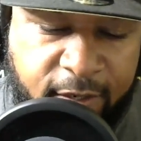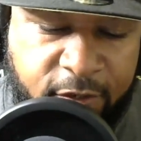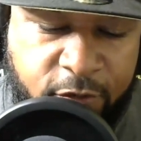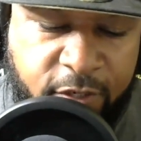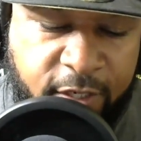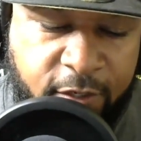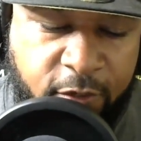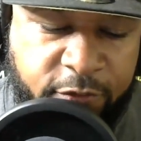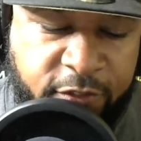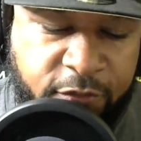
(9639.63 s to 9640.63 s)
you can
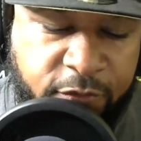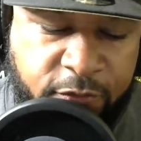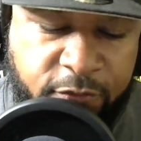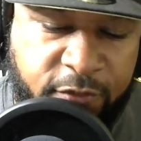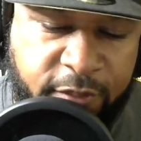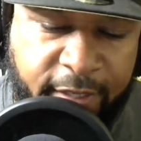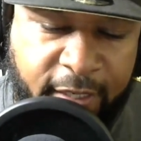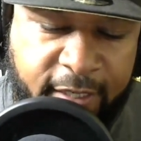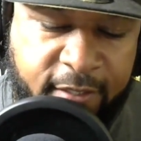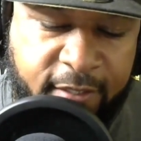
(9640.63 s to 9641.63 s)
go to the
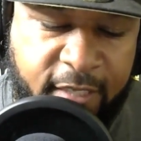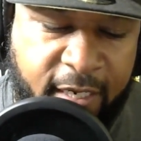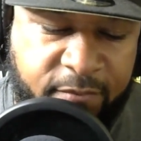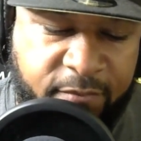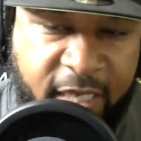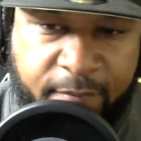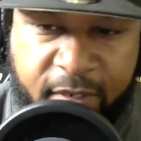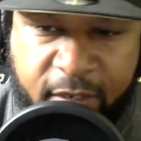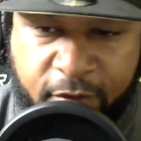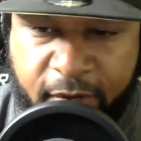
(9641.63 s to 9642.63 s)
link that I'm
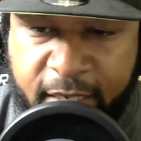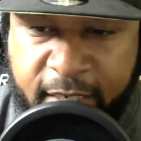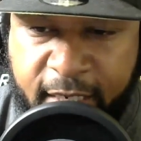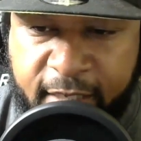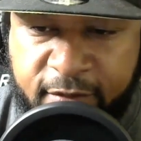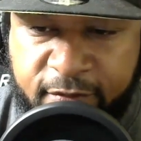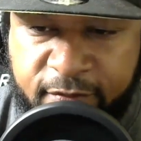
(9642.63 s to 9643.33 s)
typing in right now.